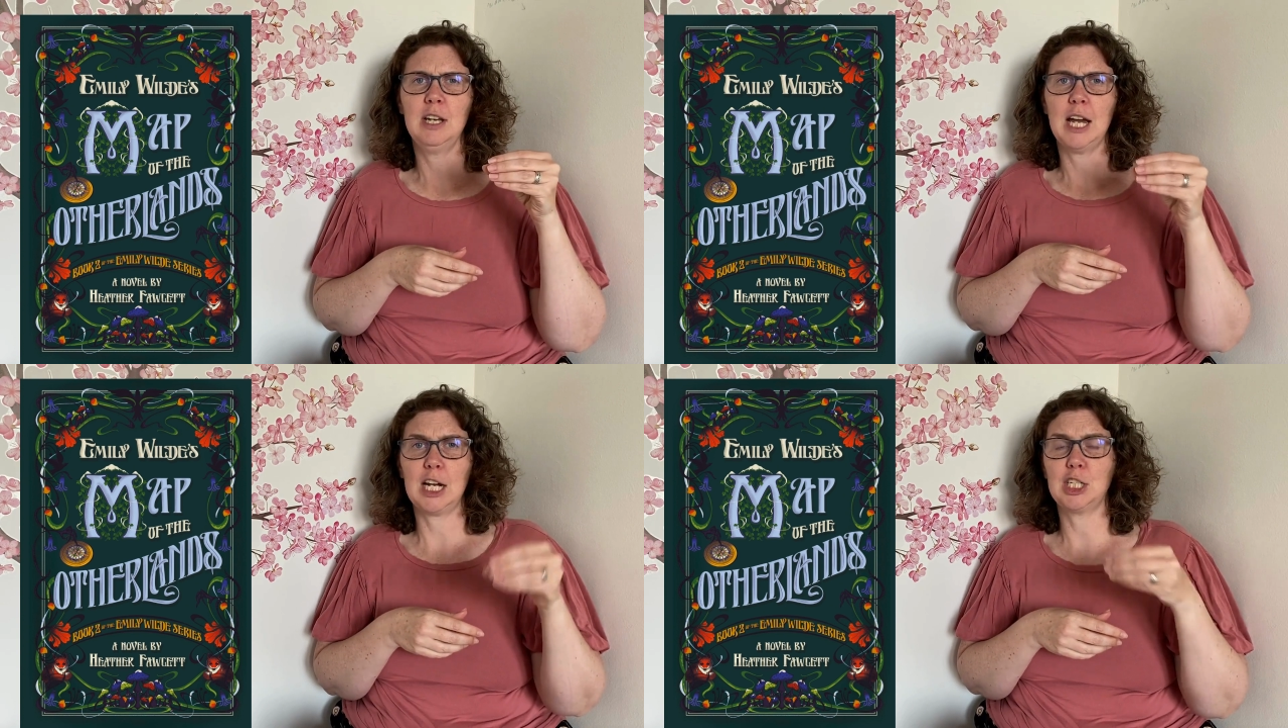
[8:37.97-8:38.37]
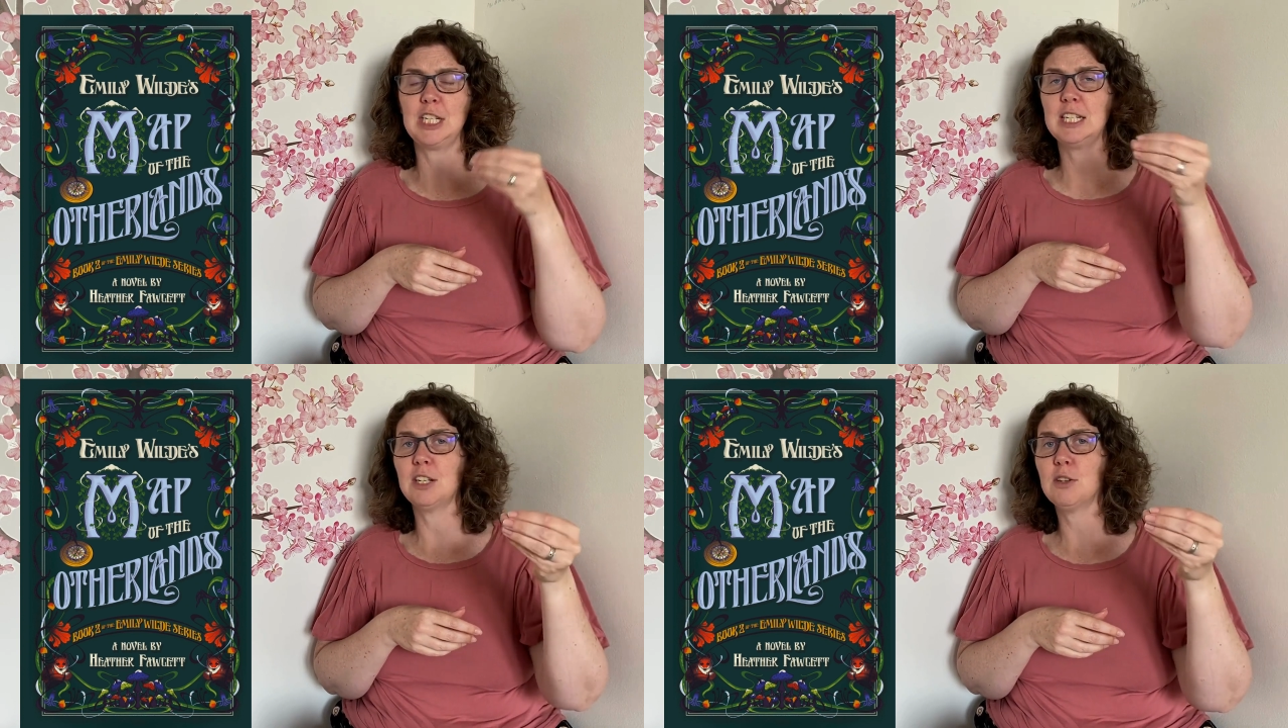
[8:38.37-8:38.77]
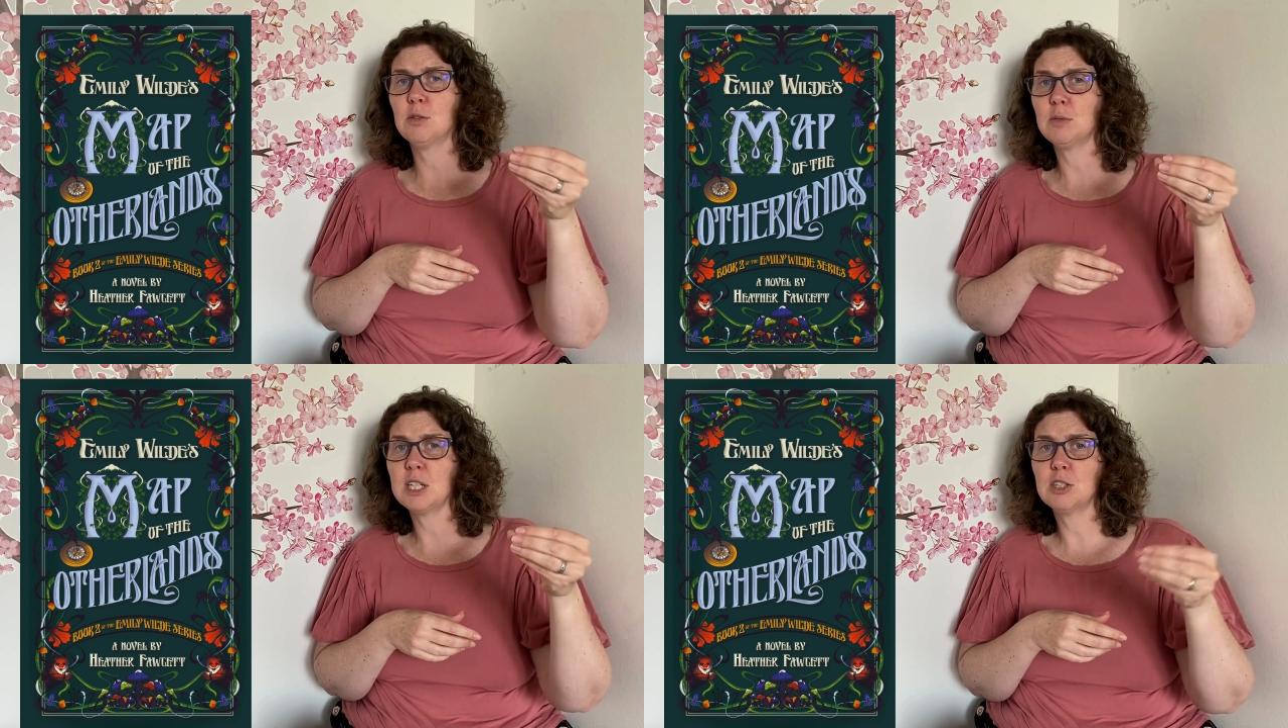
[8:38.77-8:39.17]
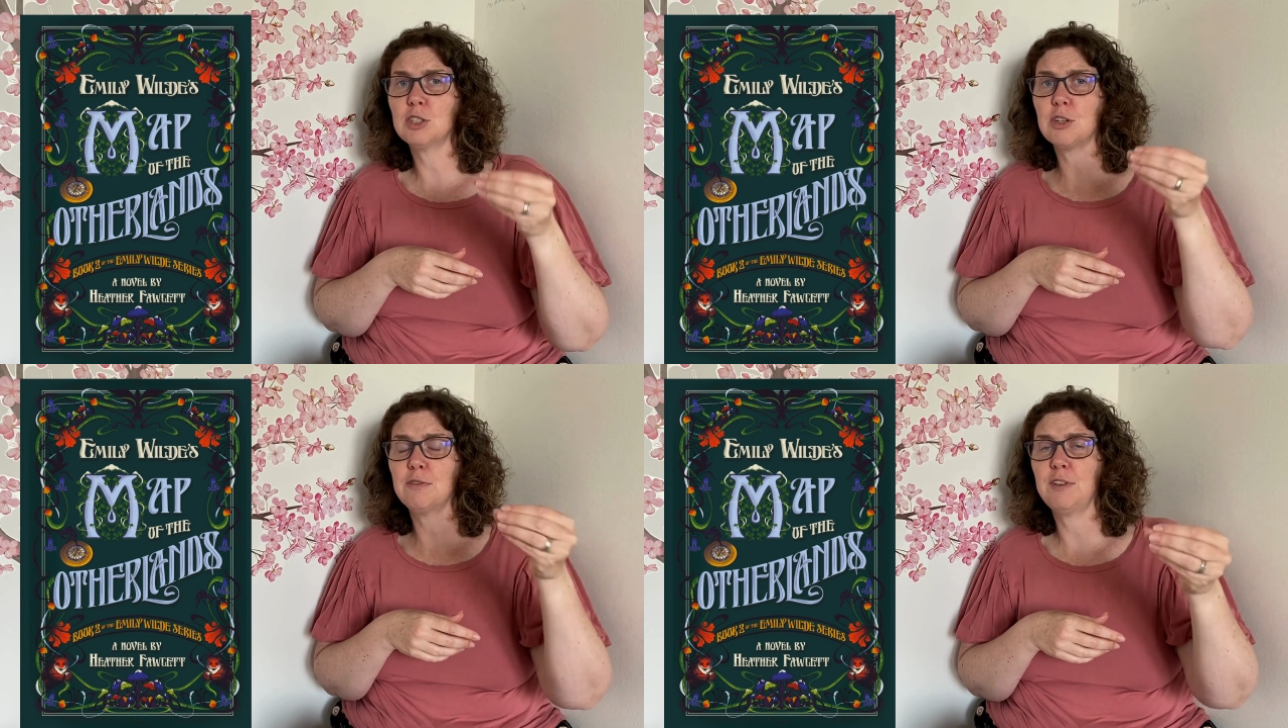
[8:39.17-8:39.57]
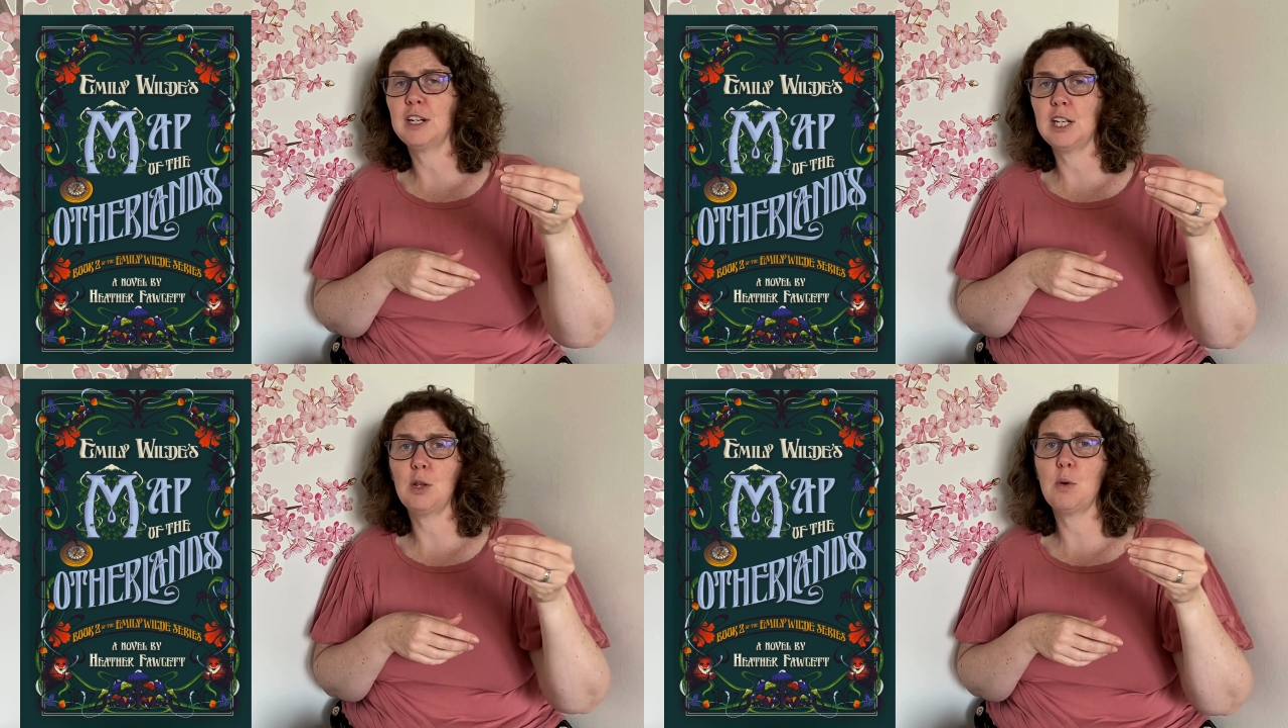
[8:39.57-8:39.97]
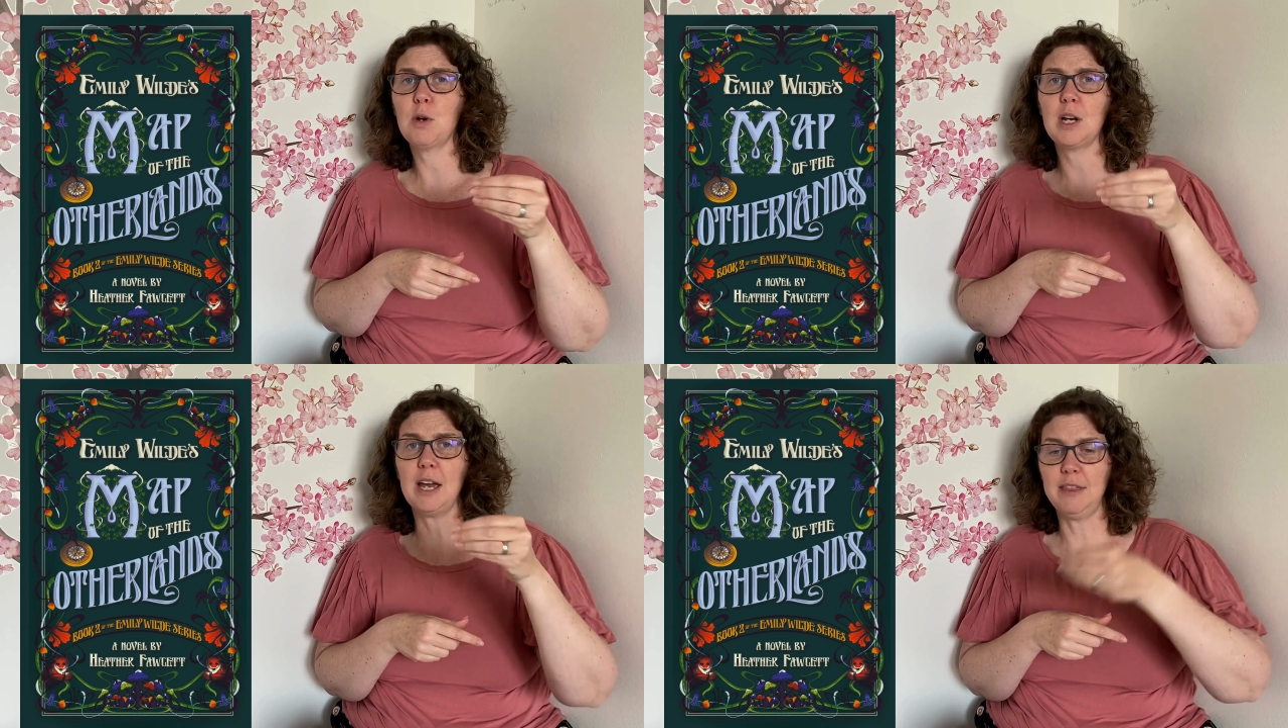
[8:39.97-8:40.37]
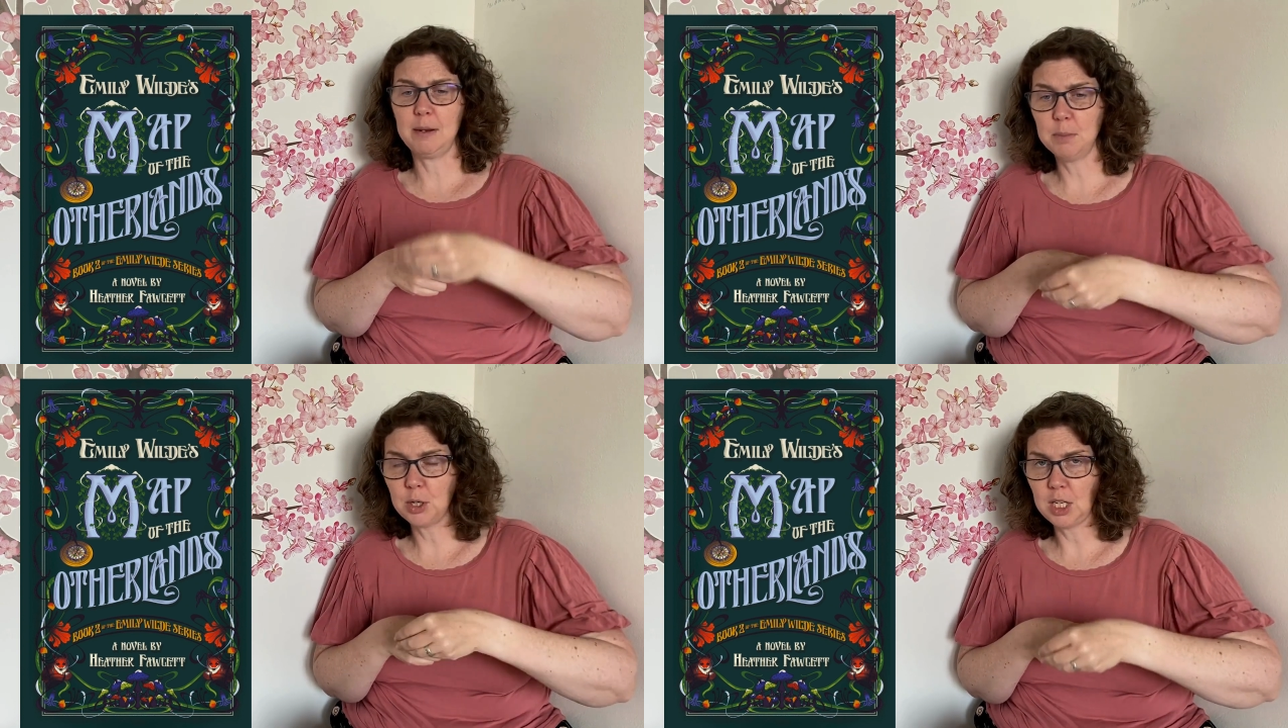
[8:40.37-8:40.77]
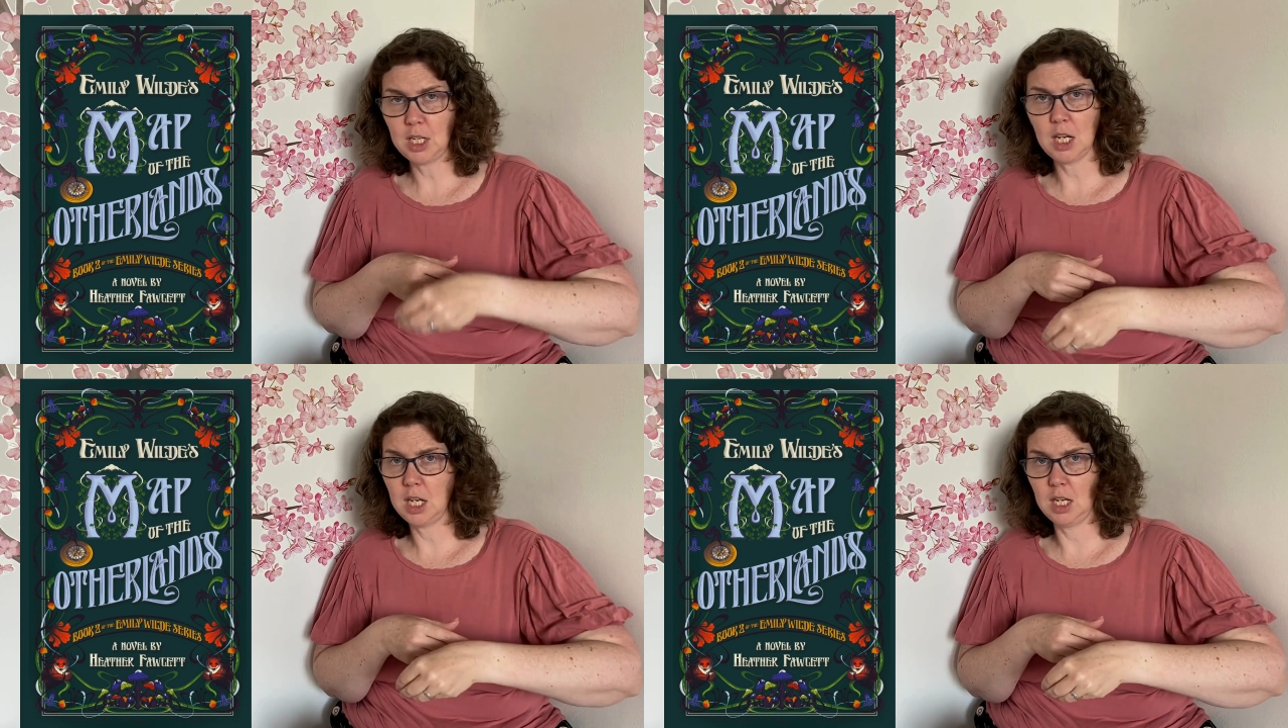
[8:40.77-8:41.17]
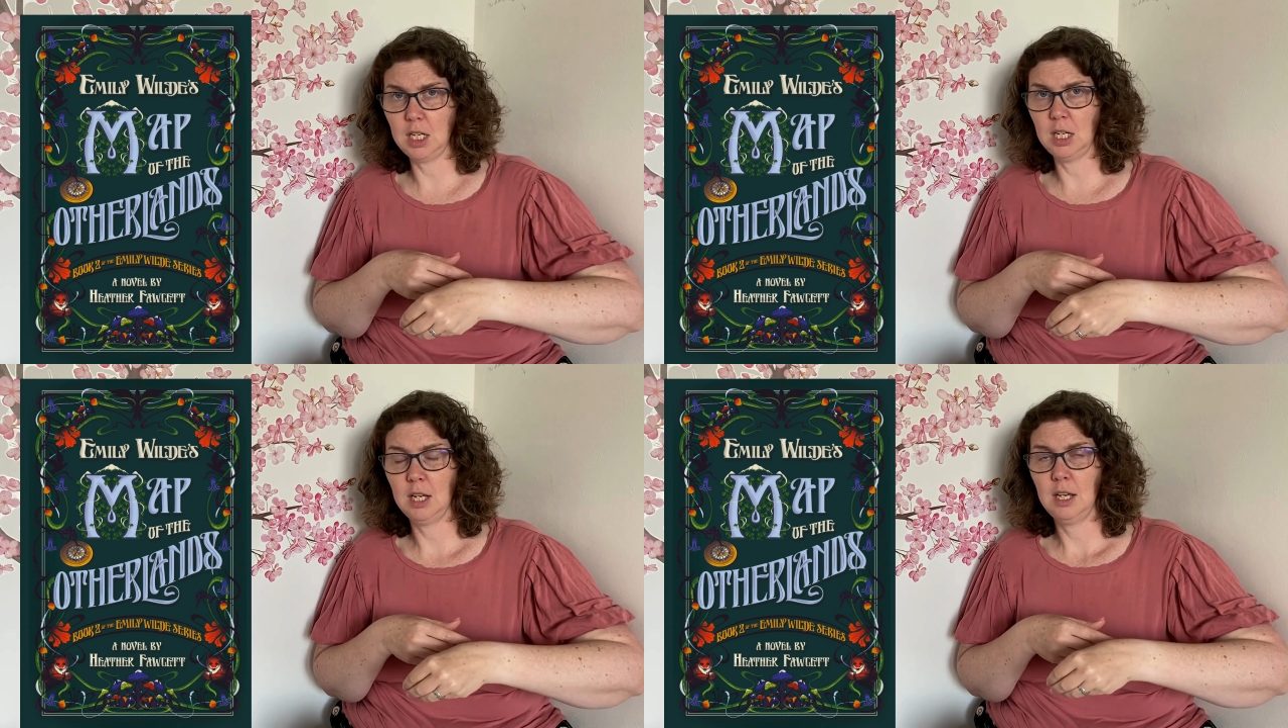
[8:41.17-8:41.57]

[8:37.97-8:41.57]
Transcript: actually did all the research on fairy lore and then put it in